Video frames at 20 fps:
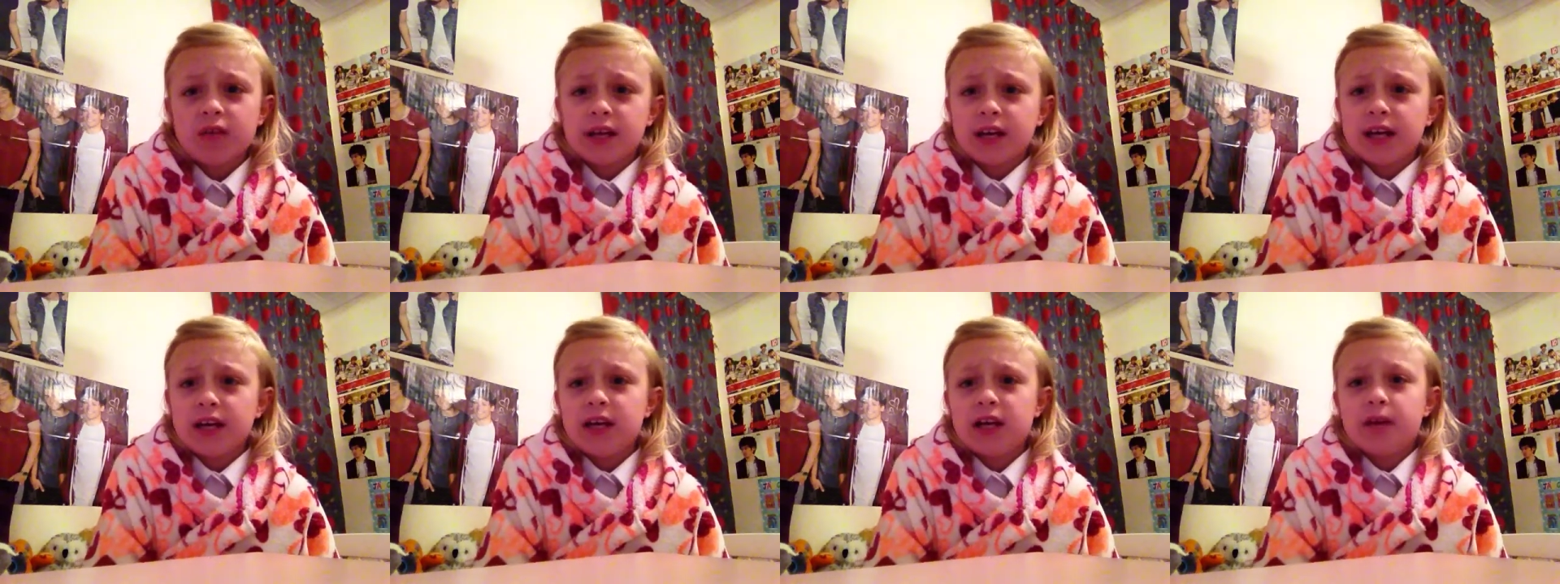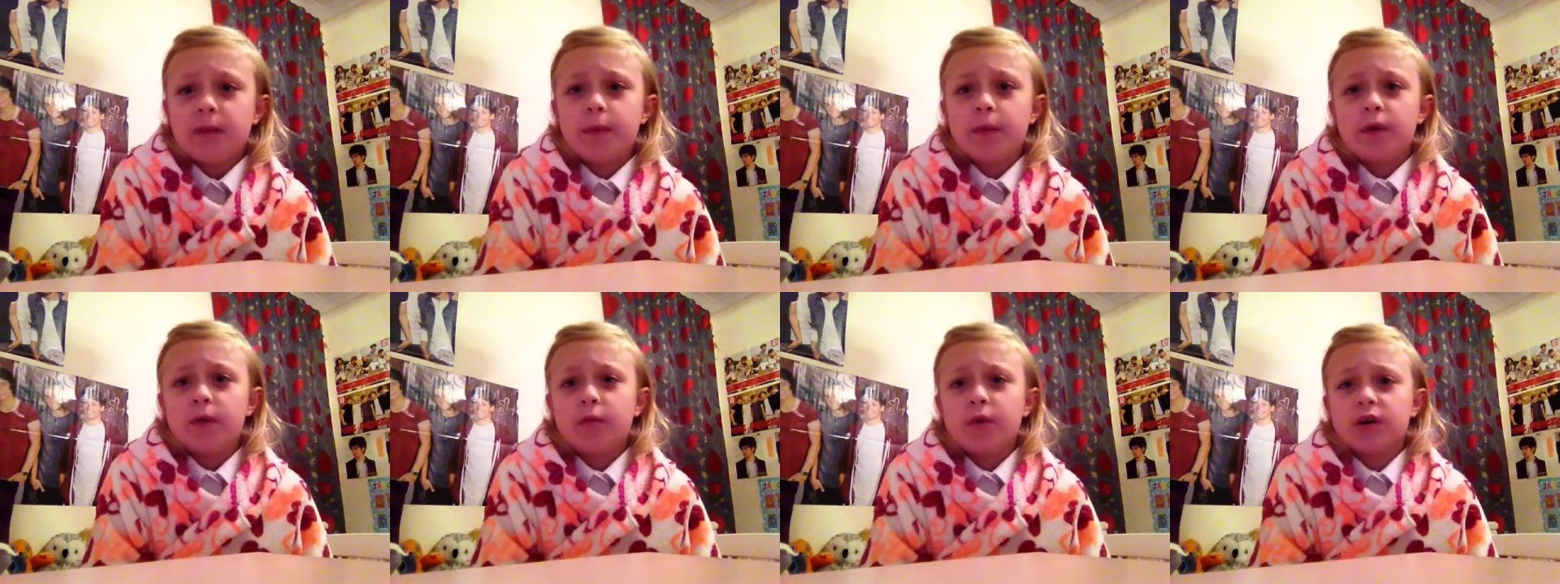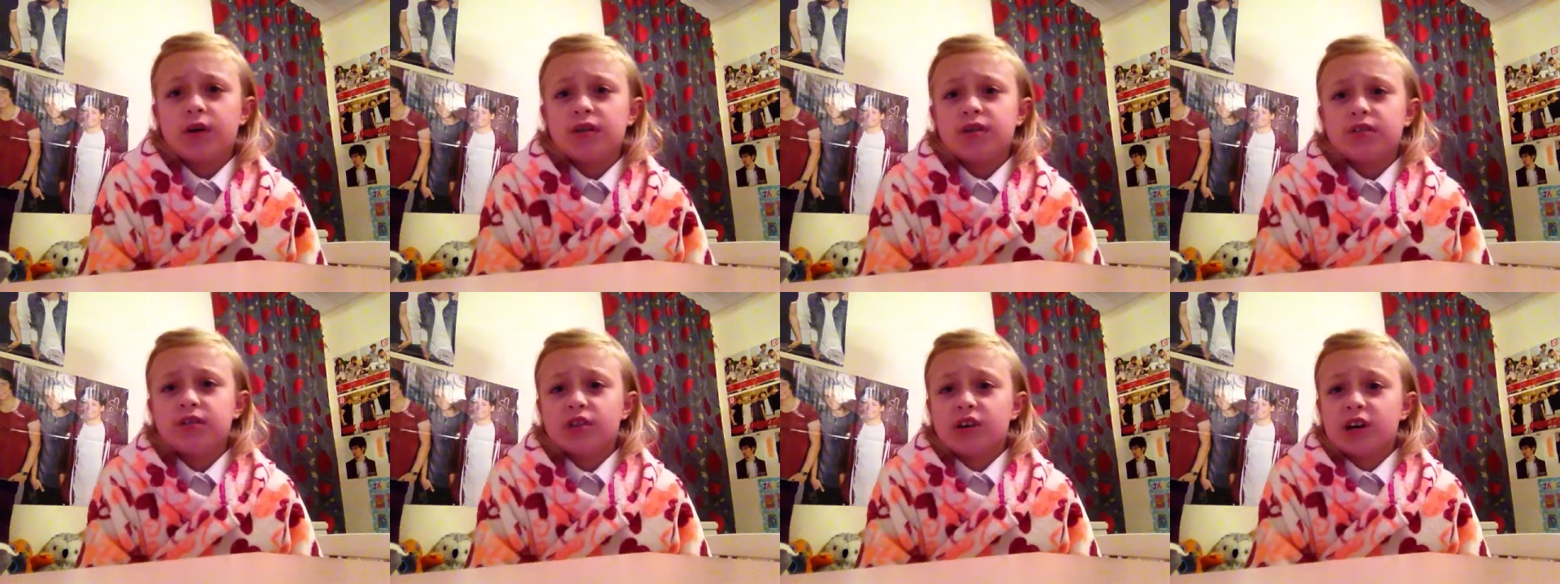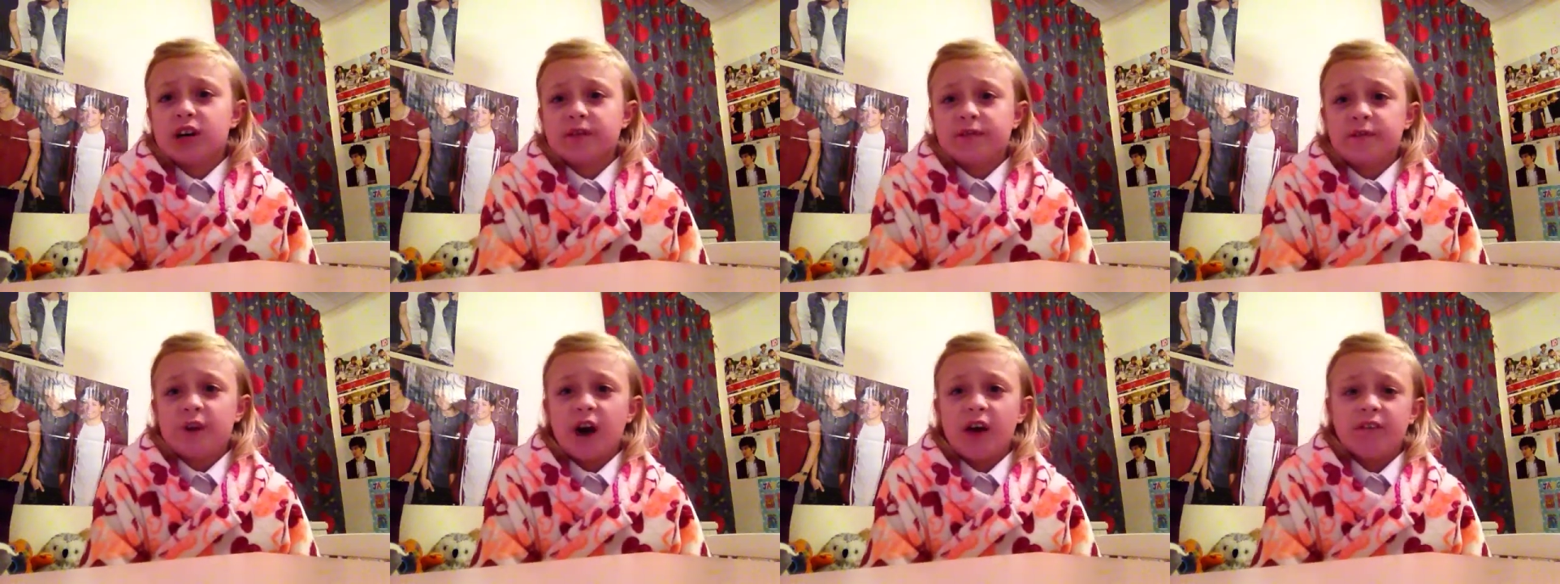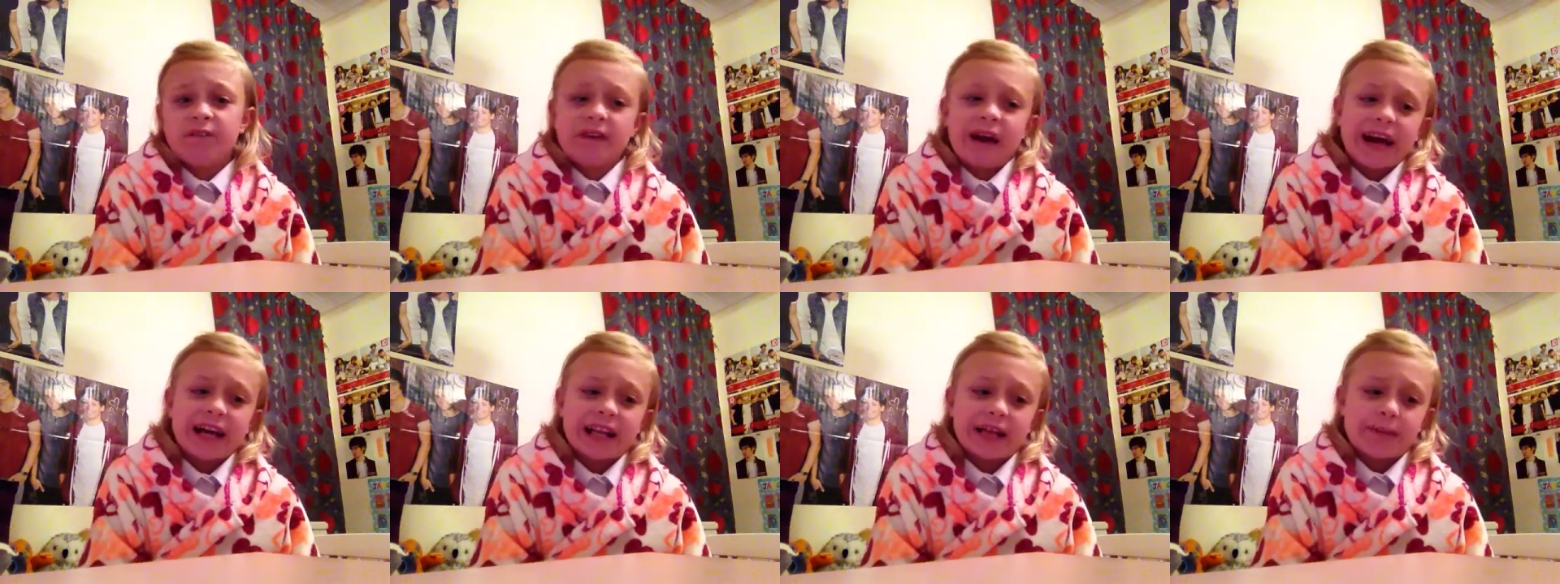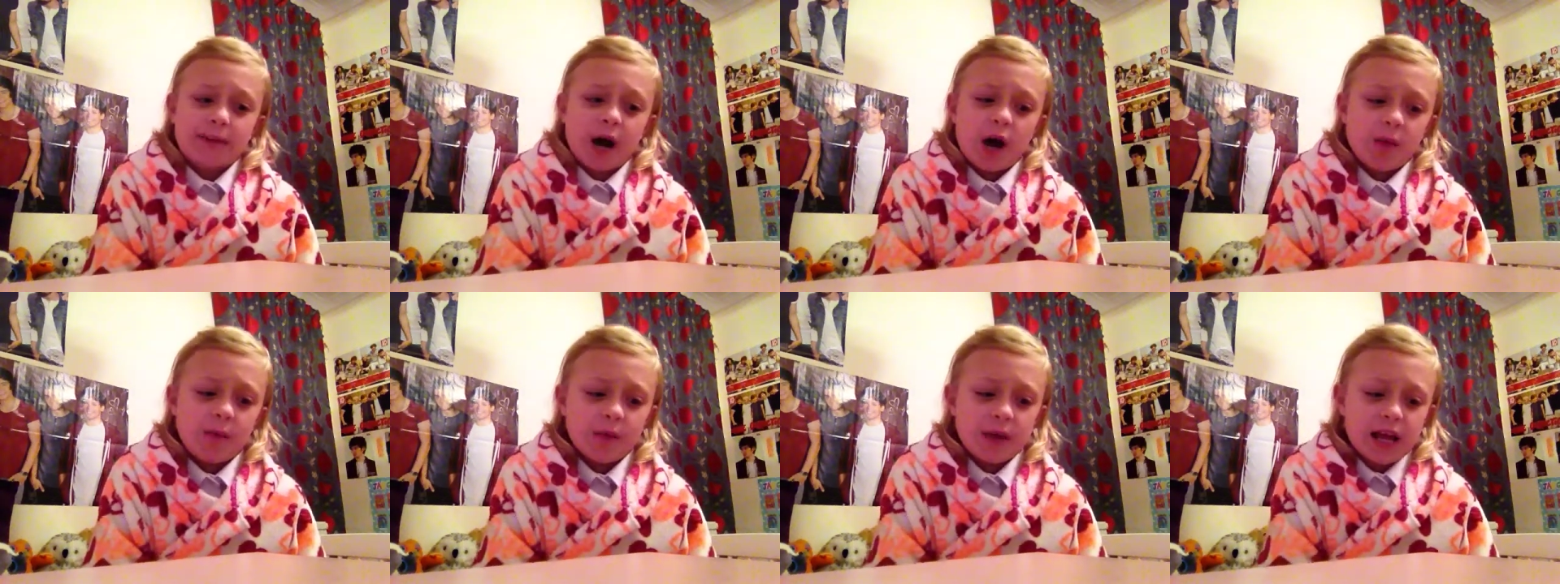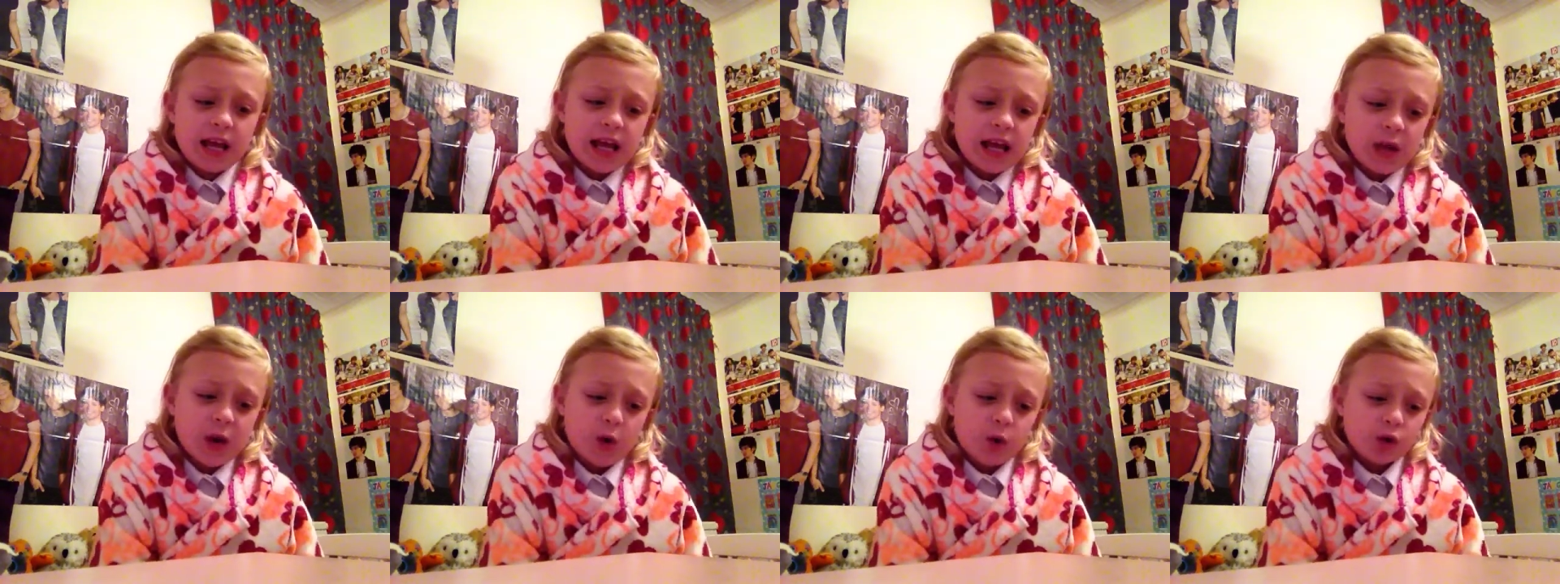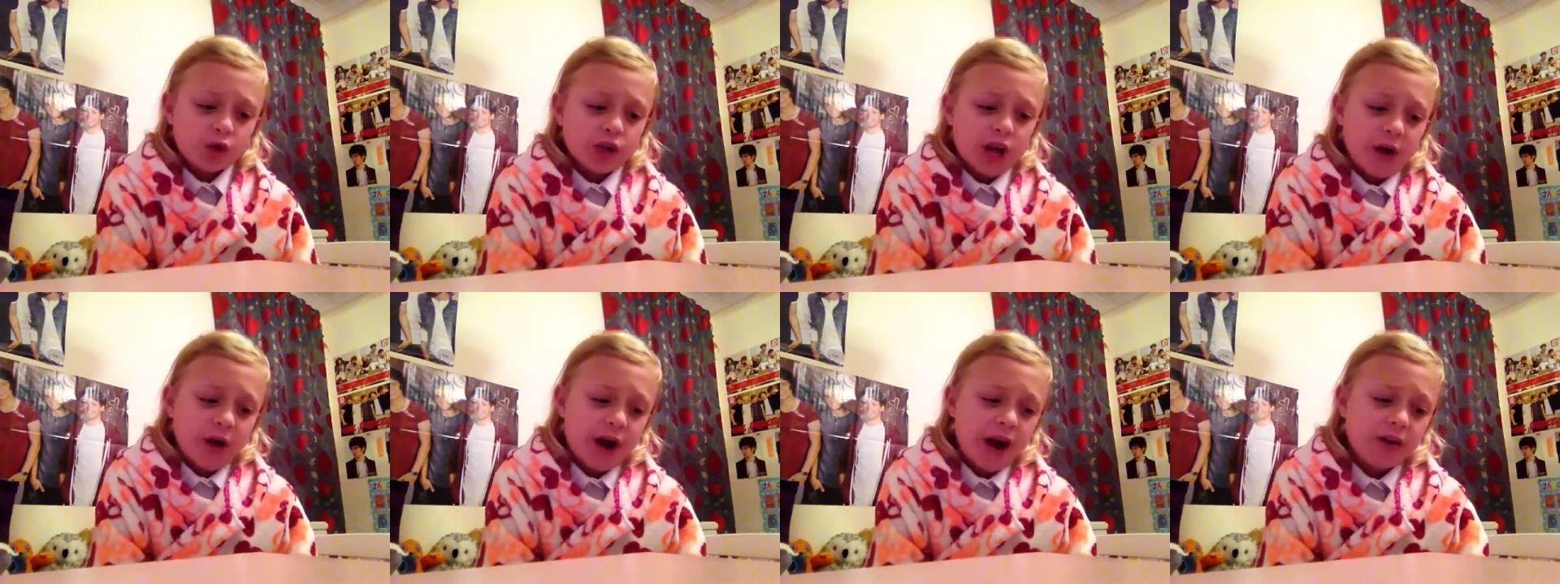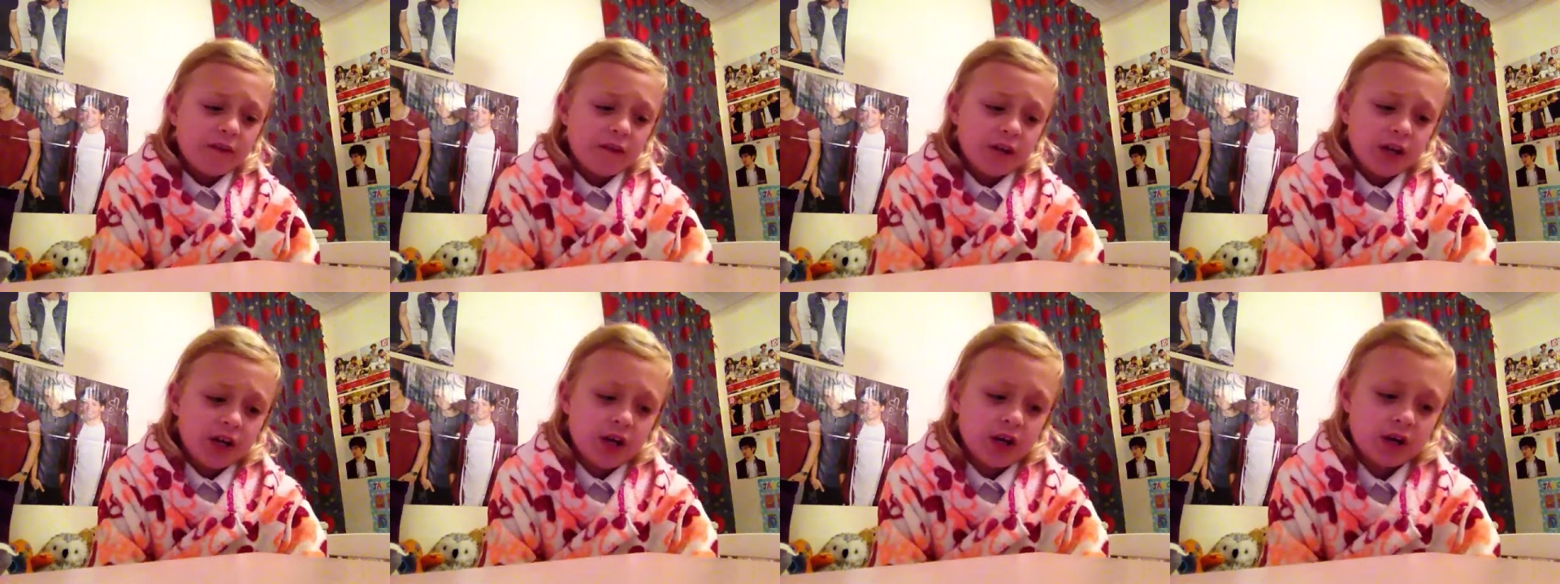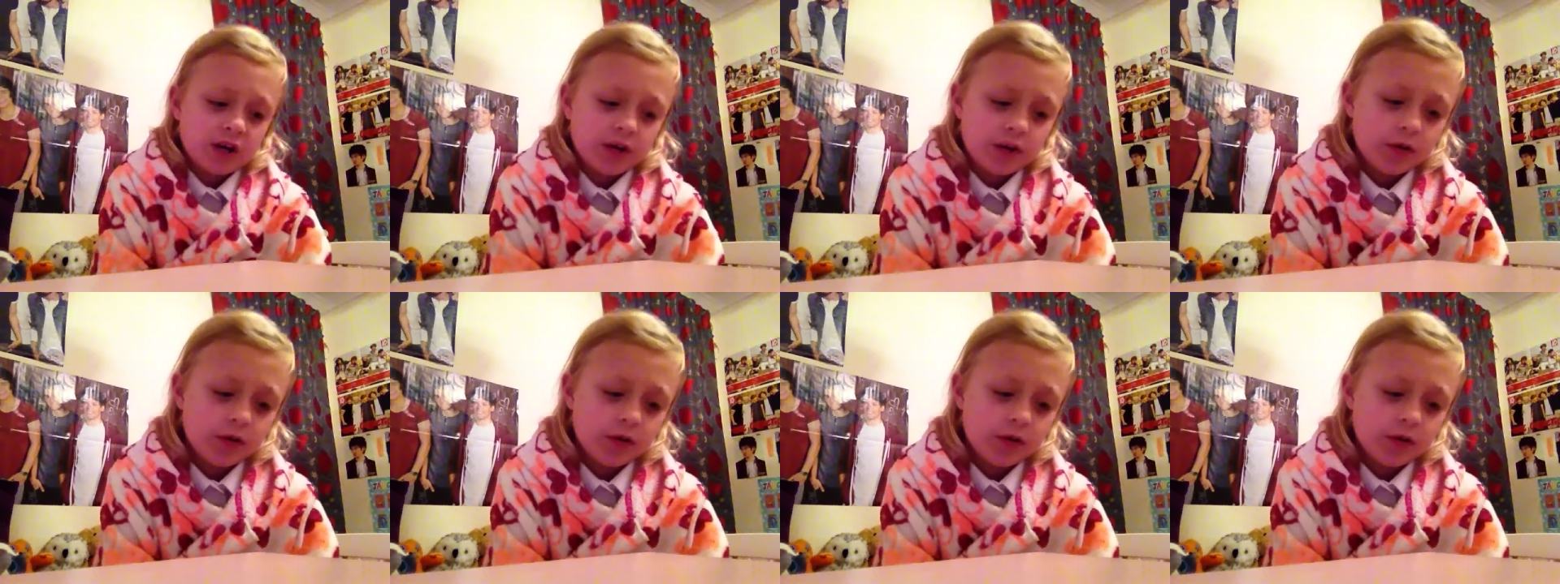like the one that, like five facts about me or shout out video.